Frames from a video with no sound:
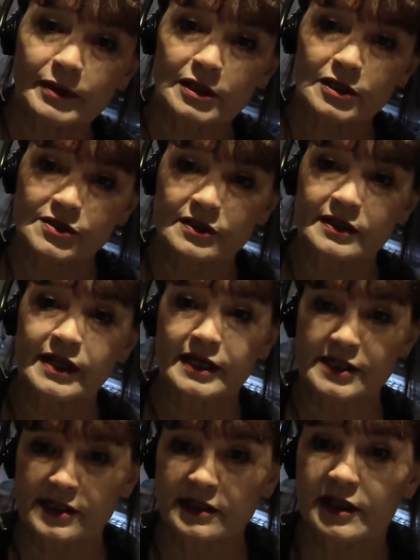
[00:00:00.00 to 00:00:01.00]
because,
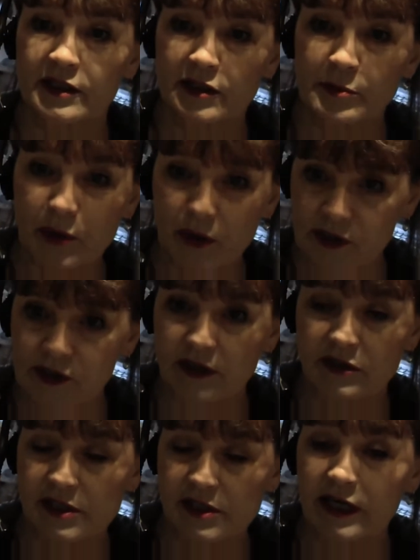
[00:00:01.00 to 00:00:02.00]
yes, the book is
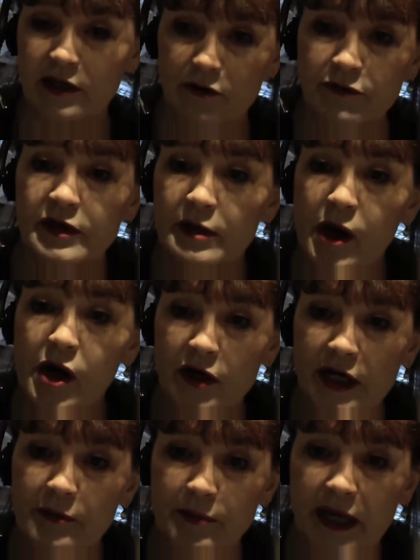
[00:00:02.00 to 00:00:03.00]
going to take off in the
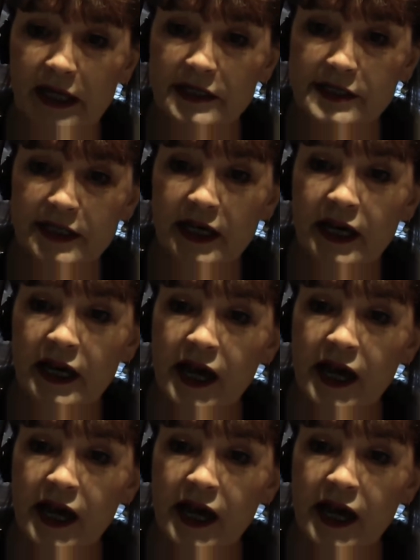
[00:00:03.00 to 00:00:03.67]
marketplace.